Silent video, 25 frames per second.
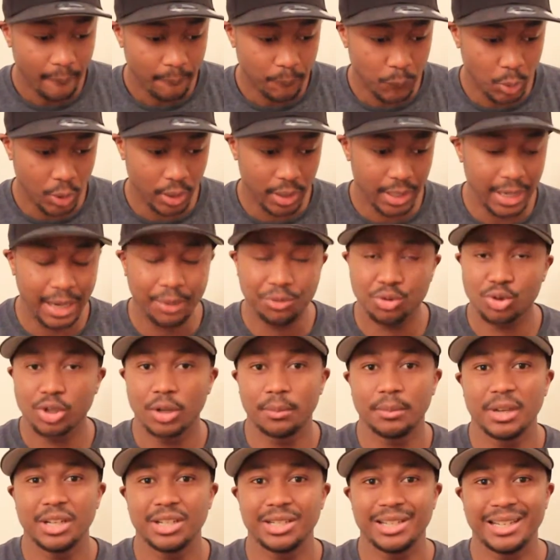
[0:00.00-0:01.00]
But yeah, I'm just
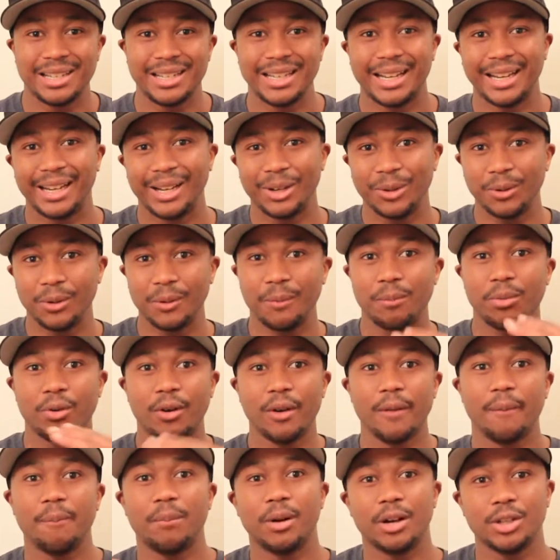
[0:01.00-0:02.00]
going to mention that little important